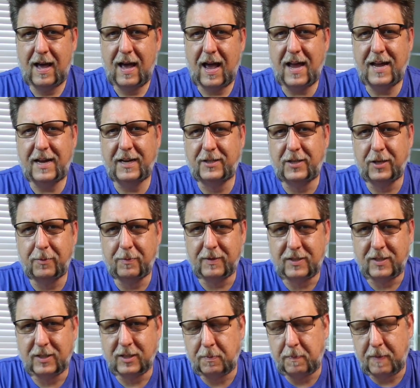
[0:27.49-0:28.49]
Hey YouTube,
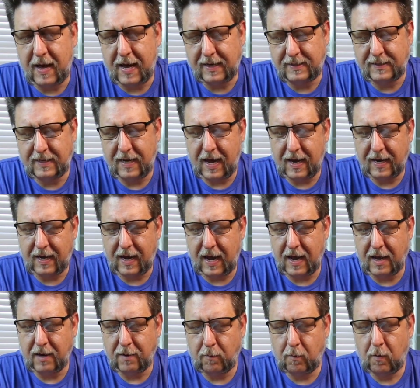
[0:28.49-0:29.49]
this is Pecktec
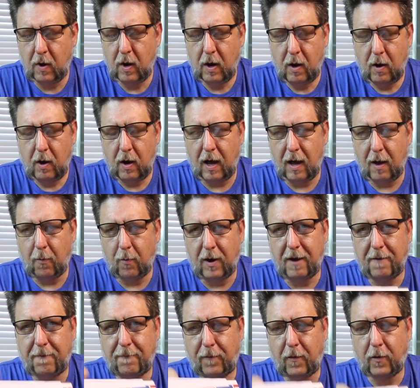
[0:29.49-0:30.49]
and uh, when
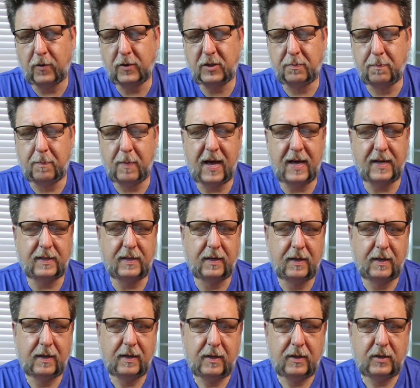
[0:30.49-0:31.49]
I first met
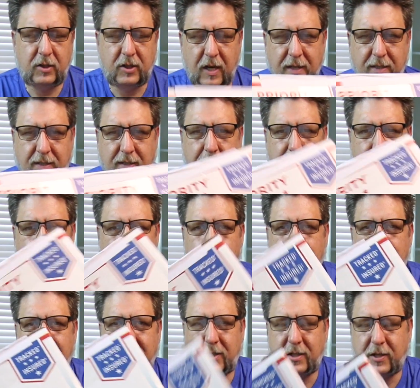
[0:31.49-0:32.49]
Justin from
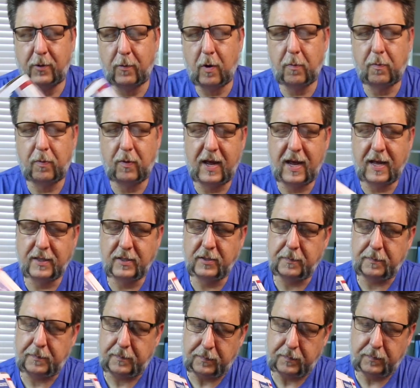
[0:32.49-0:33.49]
H2O
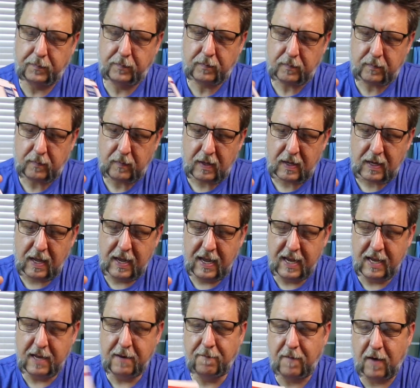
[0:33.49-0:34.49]
Plants,
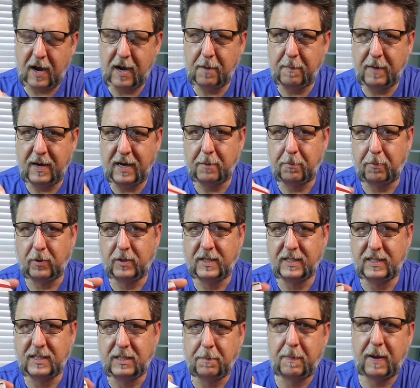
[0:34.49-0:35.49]
he invited me to
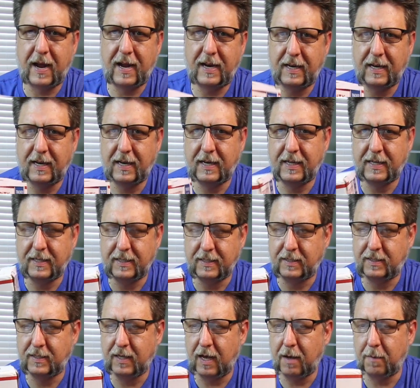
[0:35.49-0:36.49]
participate in
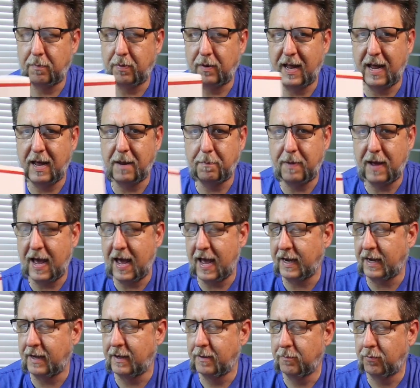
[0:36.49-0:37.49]
his uh, Plant
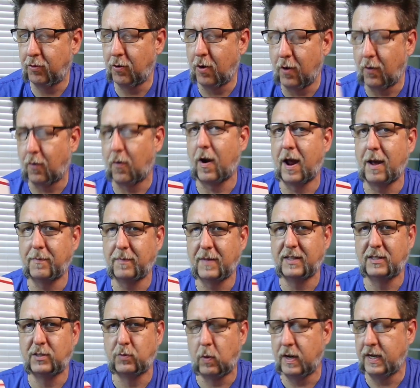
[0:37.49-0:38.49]
Pak program.
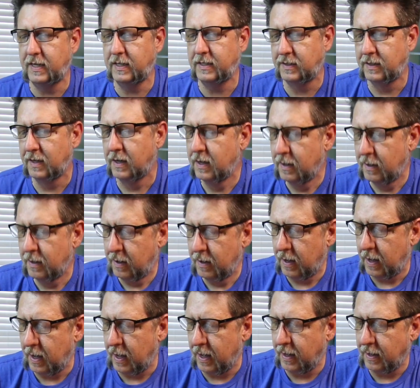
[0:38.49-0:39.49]
That's what he's,
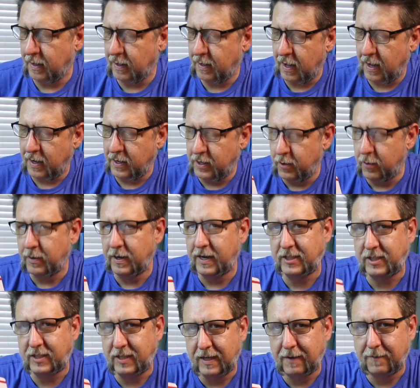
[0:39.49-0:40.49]
uh, a new
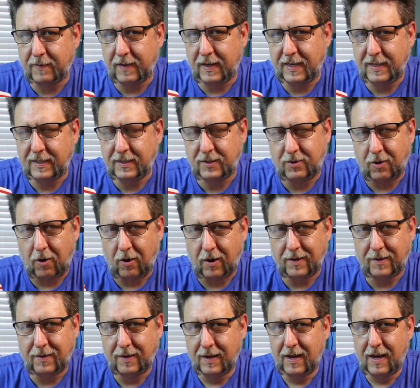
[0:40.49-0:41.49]
initiative that he
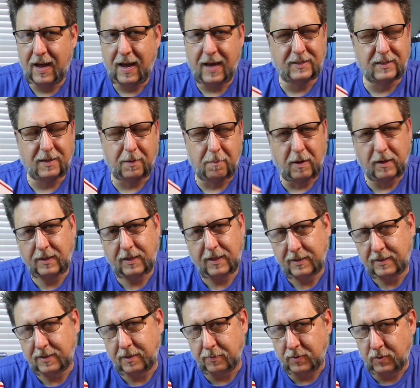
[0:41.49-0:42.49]
started. It's a
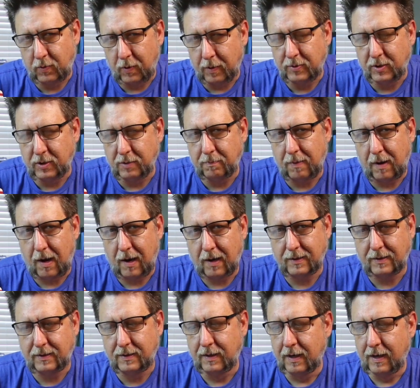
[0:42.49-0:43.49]
monthly subscription
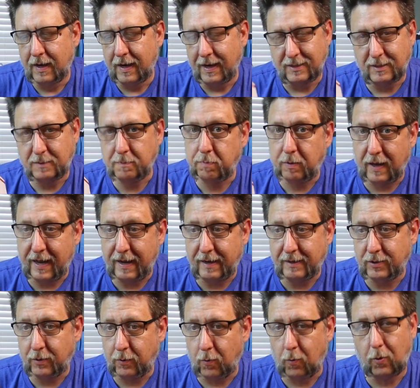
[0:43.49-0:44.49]
box. It's
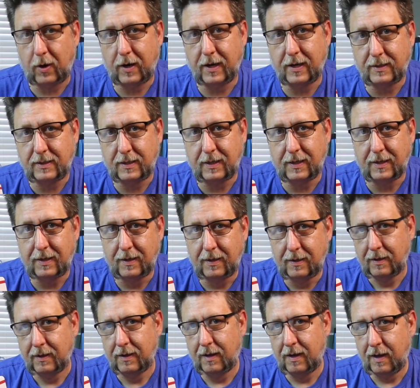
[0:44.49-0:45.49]
plant oriented.
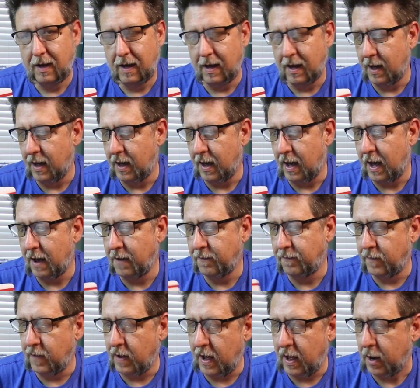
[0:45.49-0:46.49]
Uh,
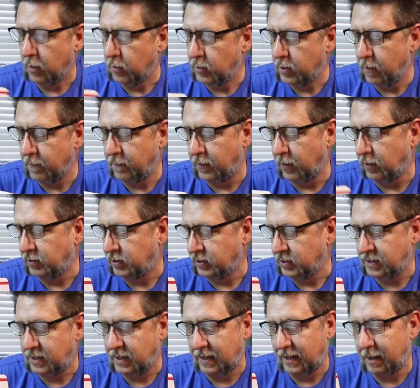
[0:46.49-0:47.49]
I've, I don't know if they're
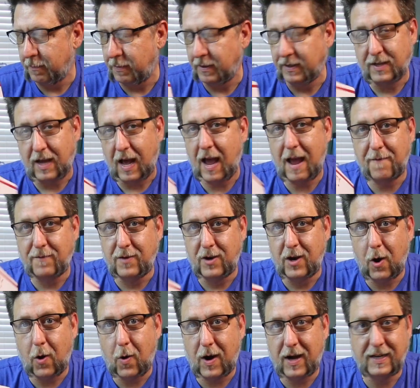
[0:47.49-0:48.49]
just clippings. I have
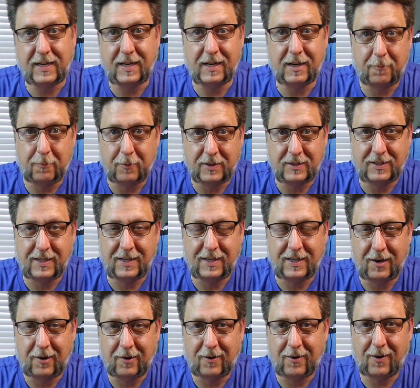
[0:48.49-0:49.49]
no idea what's in
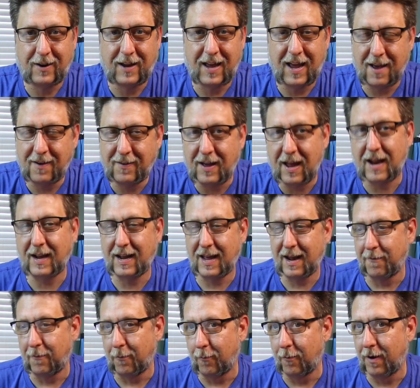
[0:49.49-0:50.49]
here. Okay, I've got a
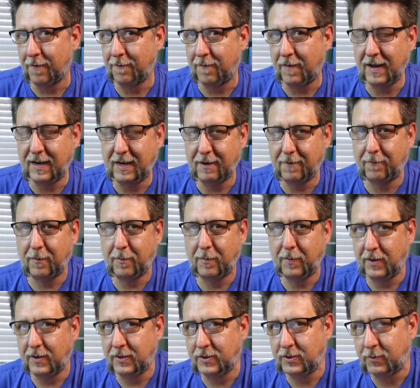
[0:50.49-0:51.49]
kind of a rough idea from
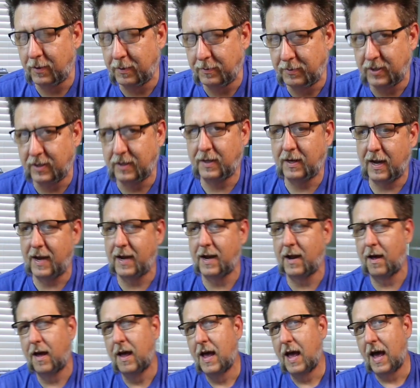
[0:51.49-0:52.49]
the description and
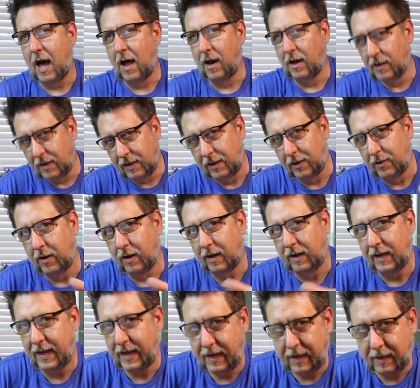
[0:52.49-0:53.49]
i I'll include a
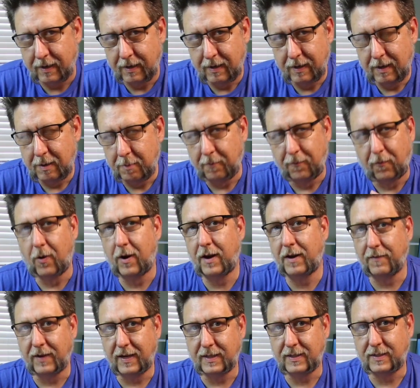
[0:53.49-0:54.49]
link before I
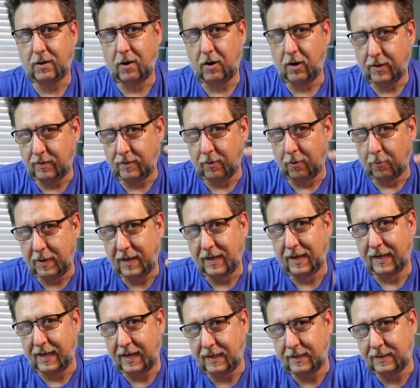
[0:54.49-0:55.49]
even get started. There'll be
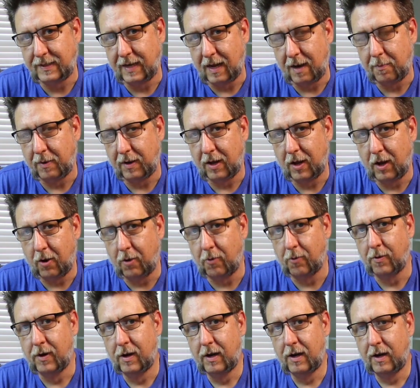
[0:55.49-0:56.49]
links down
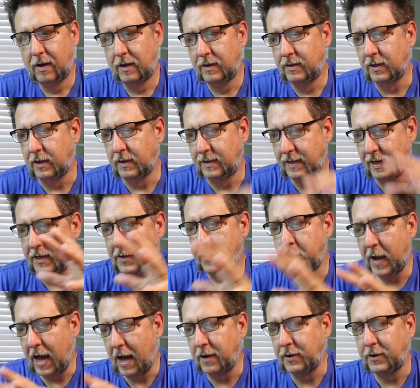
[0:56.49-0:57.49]
below to tell you
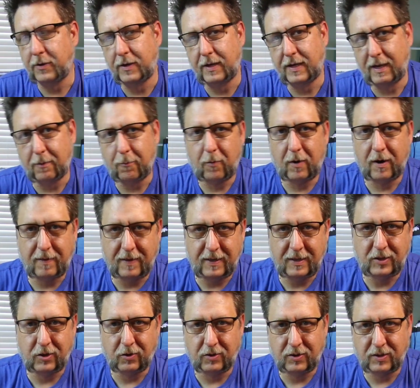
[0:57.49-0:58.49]
how you can get one of
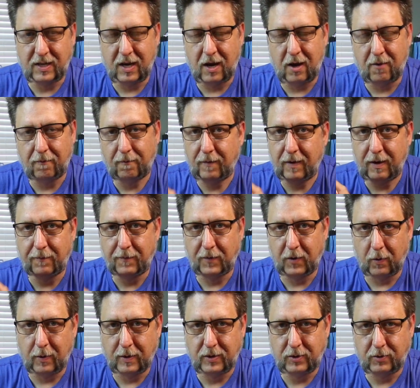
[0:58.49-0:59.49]
these yourself if
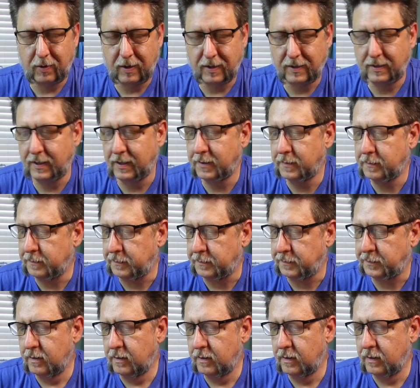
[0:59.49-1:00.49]
you're interested.
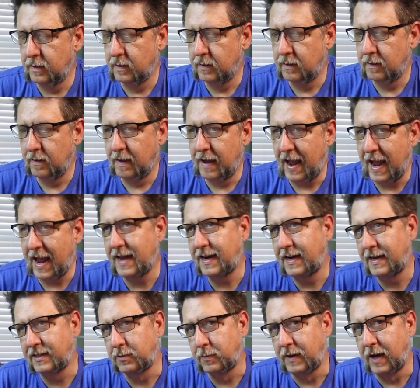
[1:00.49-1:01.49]

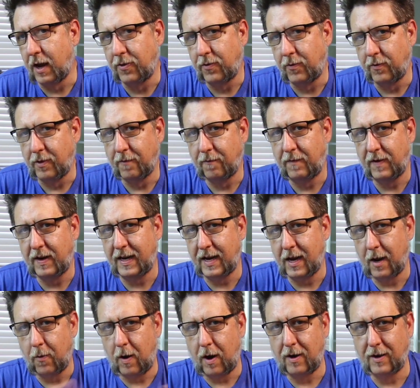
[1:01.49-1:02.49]
And as we go through the
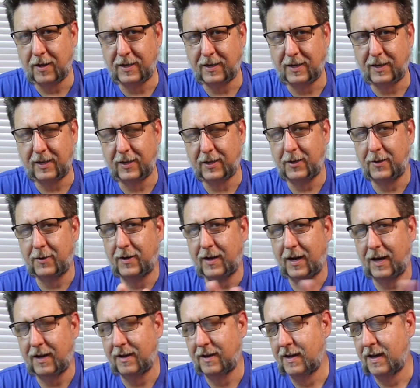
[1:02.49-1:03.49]
video, I'll include
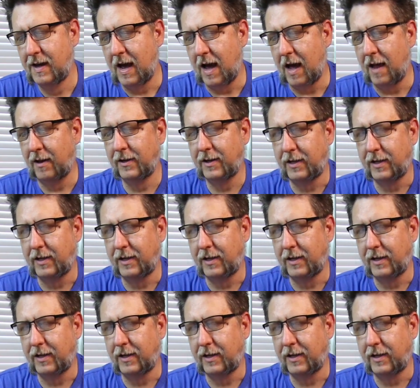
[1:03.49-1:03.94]
uh, I'll